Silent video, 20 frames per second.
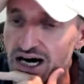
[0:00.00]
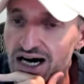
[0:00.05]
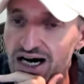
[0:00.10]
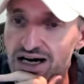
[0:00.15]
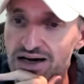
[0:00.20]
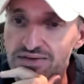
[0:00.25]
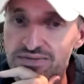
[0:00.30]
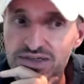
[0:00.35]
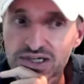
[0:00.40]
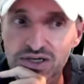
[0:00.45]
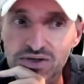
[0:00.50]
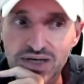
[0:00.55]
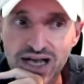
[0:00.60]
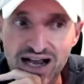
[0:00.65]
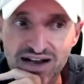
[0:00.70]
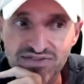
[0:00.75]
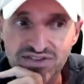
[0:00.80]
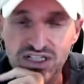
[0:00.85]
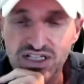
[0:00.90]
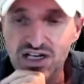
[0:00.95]
uh, you know
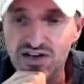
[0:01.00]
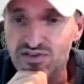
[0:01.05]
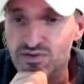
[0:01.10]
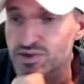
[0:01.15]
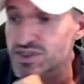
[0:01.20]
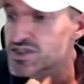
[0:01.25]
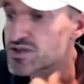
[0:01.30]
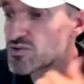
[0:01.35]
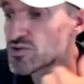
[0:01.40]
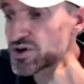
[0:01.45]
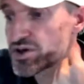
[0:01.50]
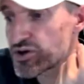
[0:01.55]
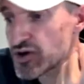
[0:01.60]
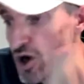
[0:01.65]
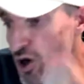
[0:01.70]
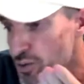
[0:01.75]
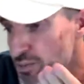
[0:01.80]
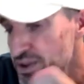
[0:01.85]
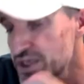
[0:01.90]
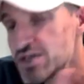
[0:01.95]
have the government to
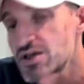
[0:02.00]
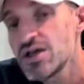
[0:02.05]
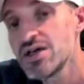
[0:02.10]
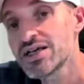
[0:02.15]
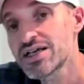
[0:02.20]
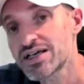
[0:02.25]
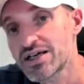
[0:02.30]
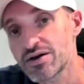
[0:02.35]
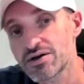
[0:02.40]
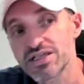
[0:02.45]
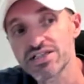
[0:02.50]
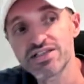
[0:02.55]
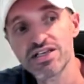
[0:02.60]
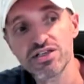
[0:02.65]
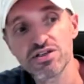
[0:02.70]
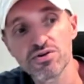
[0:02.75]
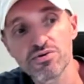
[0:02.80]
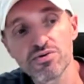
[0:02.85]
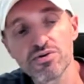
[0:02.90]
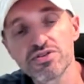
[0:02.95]
reopen can
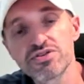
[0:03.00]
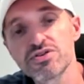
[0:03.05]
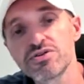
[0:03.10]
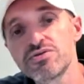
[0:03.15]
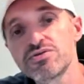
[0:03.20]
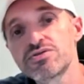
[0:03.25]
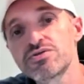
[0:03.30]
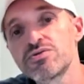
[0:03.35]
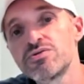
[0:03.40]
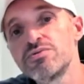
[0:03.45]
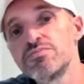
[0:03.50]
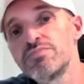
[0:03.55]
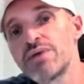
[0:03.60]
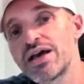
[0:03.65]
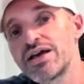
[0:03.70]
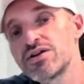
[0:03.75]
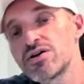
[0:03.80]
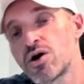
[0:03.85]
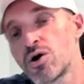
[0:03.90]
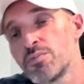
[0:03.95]
continue to to
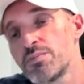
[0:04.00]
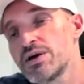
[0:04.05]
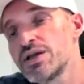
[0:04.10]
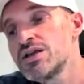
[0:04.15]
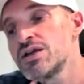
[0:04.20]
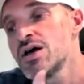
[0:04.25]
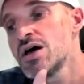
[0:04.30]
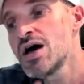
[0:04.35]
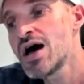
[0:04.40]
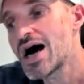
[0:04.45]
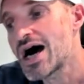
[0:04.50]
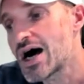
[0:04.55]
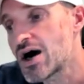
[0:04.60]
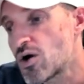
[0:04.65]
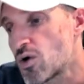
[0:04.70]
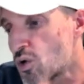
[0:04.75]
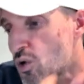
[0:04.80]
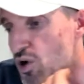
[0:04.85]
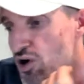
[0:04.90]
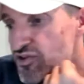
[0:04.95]
remain open, uh,
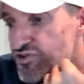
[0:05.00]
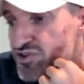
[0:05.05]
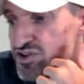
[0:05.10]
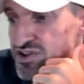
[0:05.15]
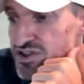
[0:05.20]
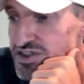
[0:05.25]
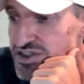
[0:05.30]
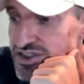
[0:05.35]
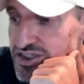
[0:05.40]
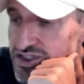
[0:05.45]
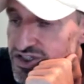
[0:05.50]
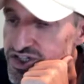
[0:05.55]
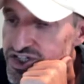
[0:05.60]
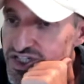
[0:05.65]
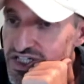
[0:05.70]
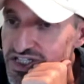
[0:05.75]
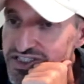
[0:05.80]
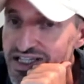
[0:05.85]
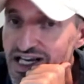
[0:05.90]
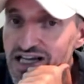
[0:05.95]
or for the, the,
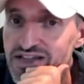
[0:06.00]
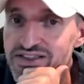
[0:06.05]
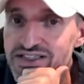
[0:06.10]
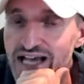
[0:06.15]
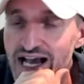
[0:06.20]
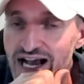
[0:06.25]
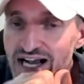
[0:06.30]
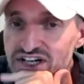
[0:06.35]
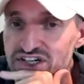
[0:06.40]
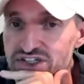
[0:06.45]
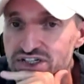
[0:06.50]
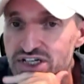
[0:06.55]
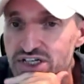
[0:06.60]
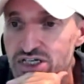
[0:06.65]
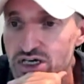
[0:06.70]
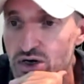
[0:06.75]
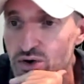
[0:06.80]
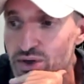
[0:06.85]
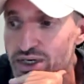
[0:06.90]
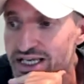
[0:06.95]
shutdown to actually
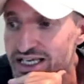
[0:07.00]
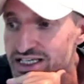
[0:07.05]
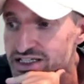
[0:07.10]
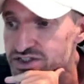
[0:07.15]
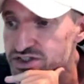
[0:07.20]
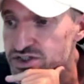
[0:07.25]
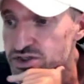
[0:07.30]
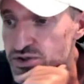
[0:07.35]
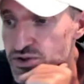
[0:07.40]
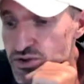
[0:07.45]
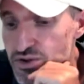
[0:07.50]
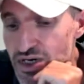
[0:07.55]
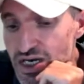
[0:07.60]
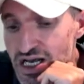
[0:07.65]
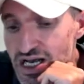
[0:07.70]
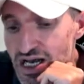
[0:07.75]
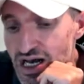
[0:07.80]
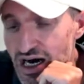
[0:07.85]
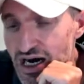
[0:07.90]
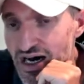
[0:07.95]
go into
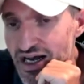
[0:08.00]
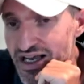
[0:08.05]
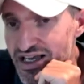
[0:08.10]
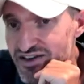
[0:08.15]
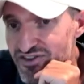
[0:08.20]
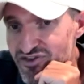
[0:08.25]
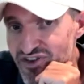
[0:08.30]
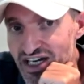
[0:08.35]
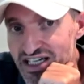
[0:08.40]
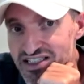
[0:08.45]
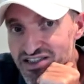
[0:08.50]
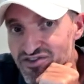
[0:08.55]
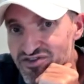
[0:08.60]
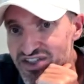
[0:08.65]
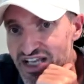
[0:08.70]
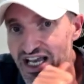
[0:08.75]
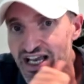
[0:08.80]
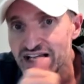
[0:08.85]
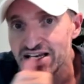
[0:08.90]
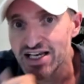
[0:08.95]
uh, an
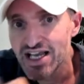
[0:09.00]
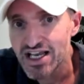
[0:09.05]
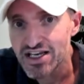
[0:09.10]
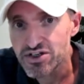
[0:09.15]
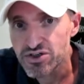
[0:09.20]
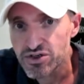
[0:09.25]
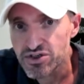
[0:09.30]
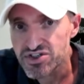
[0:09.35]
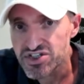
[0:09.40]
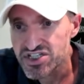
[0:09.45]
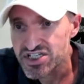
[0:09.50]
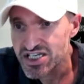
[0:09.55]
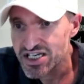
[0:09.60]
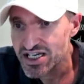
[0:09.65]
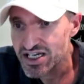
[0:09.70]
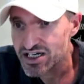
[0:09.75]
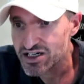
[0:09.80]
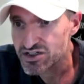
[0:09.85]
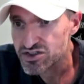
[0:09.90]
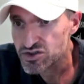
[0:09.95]
effective date. And you can
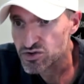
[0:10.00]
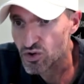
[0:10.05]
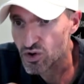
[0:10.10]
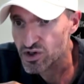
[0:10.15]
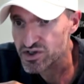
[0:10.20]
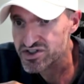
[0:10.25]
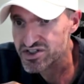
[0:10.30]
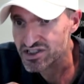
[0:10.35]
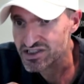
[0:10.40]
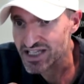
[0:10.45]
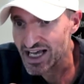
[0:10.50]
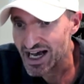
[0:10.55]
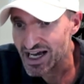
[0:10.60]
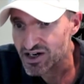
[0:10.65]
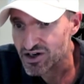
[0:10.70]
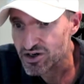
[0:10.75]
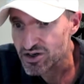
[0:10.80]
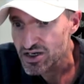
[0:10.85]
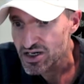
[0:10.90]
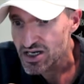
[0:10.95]
see here towards the
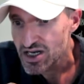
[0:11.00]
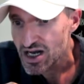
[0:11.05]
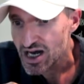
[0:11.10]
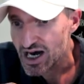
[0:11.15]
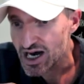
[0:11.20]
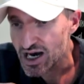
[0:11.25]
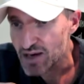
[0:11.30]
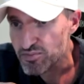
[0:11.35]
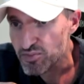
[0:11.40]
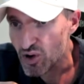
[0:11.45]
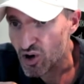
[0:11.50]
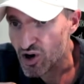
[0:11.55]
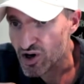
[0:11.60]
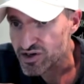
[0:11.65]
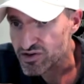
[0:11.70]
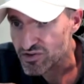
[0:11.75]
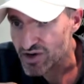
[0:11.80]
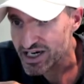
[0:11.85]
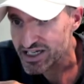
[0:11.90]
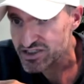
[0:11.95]
latter uh,
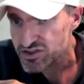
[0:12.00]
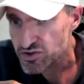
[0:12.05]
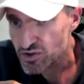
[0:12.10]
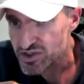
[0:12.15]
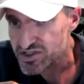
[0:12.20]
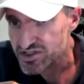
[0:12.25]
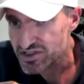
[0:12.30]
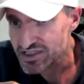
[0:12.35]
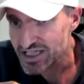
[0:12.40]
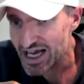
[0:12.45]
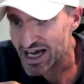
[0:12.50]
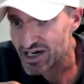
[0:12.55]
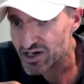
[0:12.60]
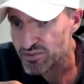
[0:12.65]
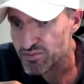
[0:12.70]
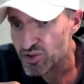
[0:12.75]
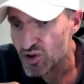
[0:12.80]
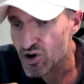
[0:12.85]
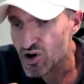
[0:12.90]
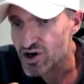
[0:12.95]
part, right towards the
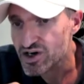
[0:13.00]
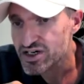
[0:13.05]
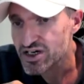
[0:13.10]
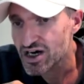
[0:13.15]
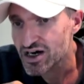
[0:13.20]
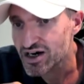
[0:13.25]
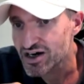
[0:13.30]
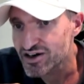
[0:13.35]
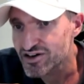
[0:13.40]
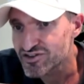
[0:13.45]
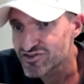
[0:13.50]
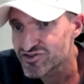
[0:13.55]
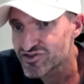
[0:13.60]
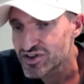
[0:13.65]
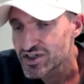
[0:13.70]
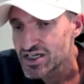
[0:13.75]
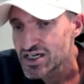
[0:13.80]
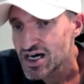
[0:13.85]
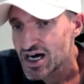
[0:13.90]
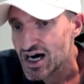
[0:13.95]
latter part
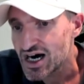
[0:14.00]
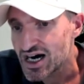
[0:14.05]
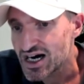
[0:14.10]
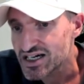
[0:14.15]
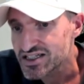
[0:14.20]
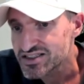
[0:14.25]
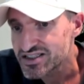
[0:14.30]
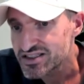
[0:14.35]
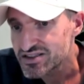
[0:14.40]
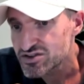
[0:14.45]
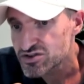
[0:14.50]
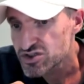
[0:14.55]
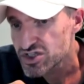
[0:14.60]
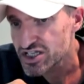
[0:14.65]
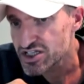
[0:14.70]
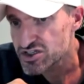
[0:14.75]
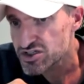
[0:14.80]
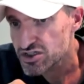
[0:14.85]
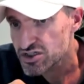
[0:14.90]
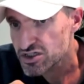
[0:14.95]
of uh,
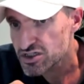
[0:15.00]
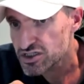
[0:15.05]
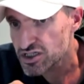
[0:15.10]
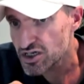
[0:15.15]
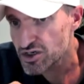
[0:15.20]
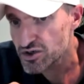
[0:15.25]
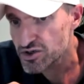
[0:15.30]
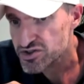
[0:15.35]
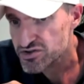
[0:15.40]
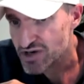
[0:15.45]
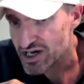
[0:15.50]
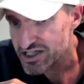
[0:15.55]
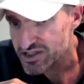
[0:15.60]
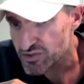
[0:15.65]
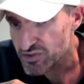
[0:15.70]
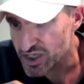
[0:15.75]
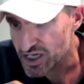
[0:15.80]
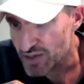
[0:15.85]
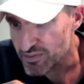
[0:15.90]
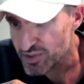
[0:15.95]
into the close, right,
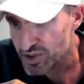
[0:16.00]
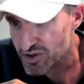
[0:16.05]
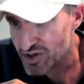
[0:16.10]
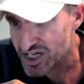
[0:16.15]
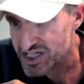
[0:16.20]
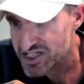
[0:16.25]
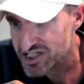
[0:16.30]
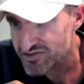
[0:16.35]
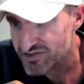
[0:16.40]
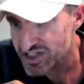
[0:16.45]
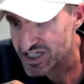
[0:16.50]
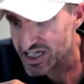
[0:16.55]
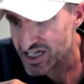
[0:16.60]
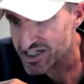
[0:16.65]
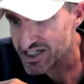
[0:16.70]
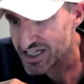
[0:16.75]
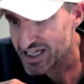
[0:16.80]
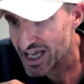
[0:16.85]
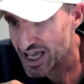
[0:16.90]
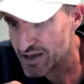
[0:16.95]
it went up aggressively
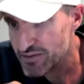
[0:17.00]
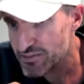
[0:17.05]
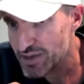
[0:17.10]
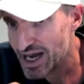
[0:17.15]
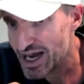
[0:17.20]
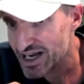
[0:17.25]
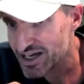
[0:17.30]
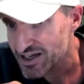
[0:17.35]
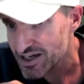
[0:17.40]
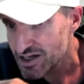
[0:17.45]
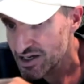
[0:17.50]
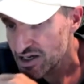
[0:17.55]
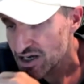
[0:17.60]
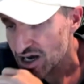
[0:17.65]
and it came back